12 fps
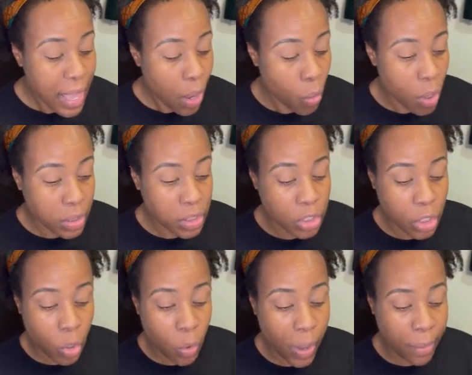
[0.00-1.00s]

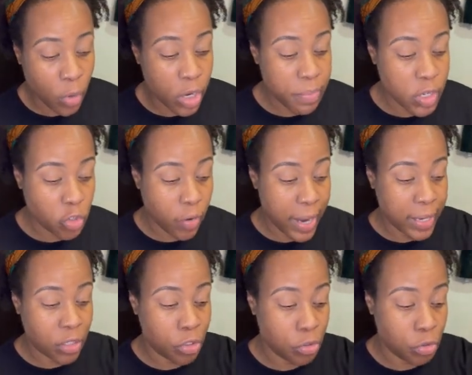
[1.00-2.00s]
Also, I'm going to be trying
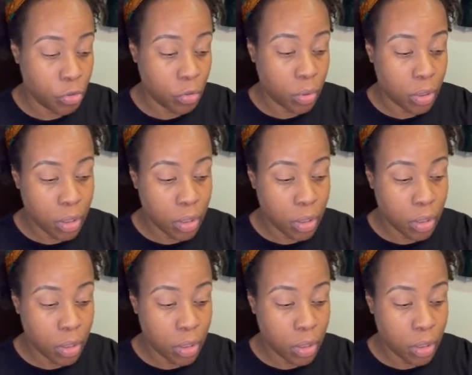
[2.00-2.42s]
two